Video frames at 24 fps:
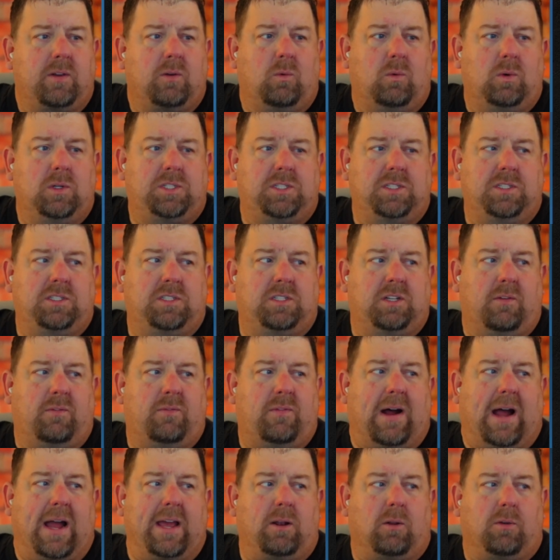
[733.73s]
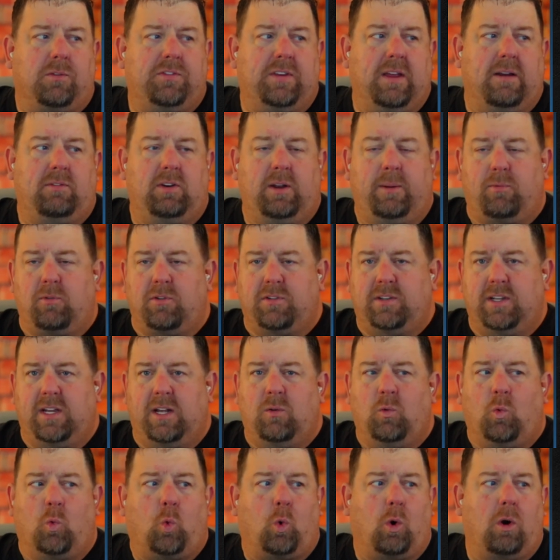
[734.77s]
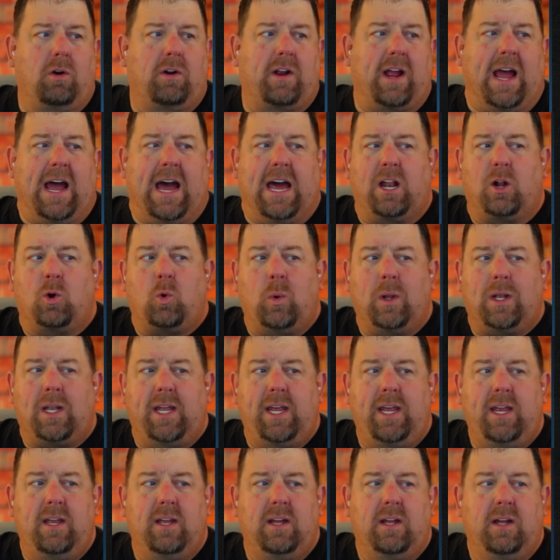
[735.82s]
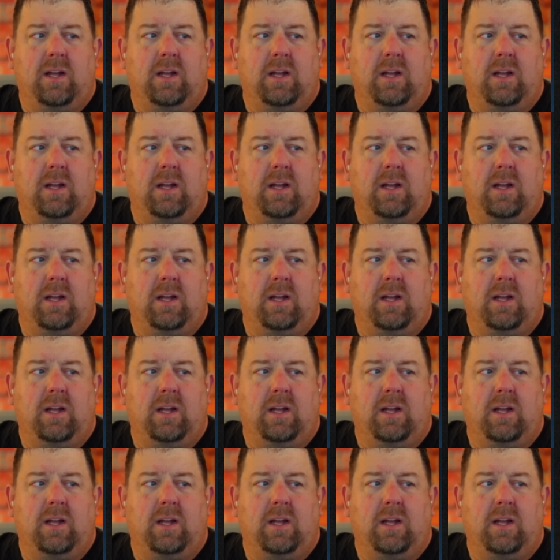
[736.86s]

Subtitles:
which is the vital 70%, work adequately.